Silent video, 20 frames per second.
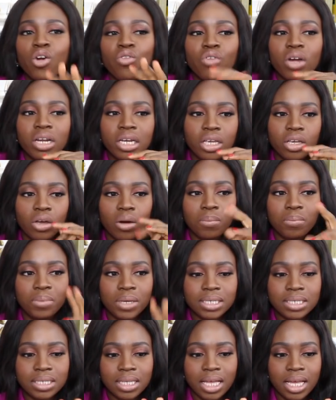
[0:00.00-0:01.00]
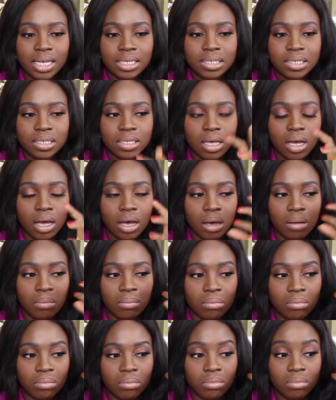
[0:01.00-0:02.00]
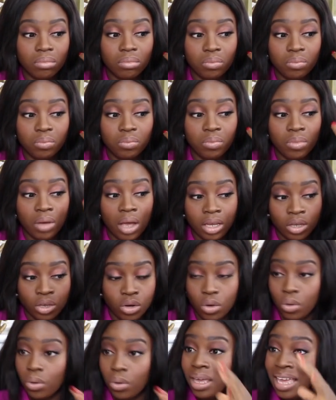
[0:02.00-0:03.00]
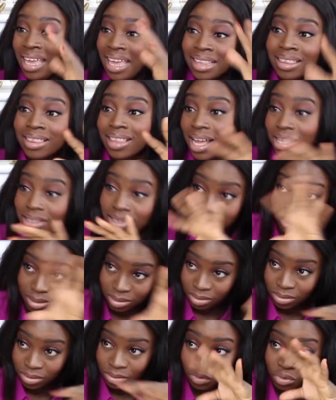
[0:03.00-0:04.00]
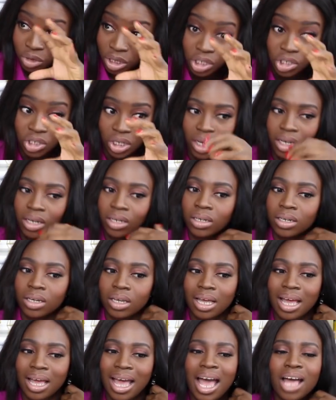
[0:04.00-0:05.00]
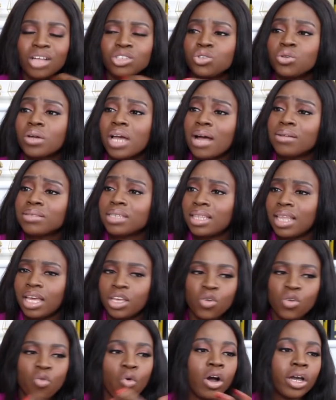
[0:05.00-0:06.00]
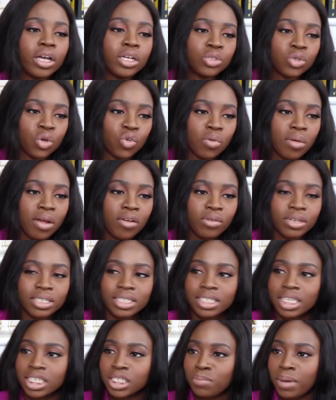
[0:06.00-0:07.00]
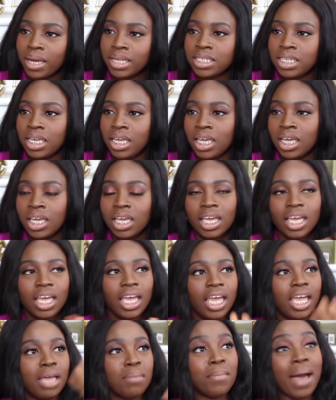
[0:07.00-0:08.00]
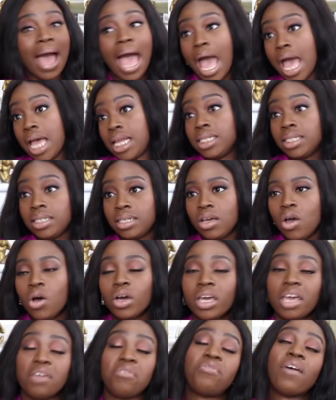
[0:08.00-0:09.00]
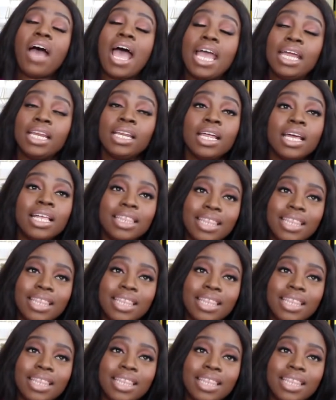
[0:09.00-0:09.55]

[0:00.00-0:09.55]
you're running your business, in that region, how do you counter that? You walk into a room, everyone is expecting a man or someone older.